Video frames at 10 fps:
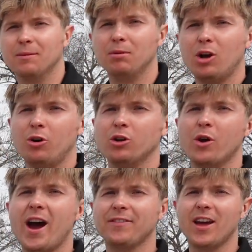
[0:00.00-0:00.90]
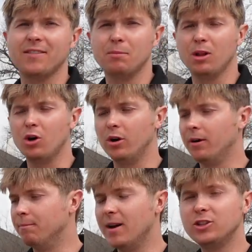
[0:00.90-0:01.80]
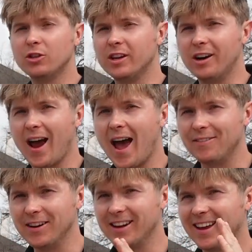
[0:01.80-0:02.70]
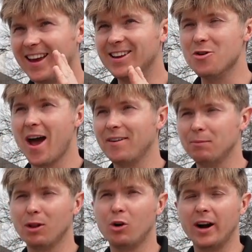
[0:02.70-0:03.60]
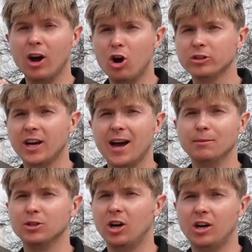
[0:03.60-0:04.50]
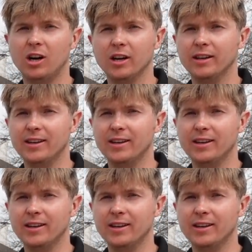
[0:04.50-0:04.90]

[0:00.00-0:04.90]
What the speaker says: blower. You have to have a blower. Make sure that you have a blower at all times on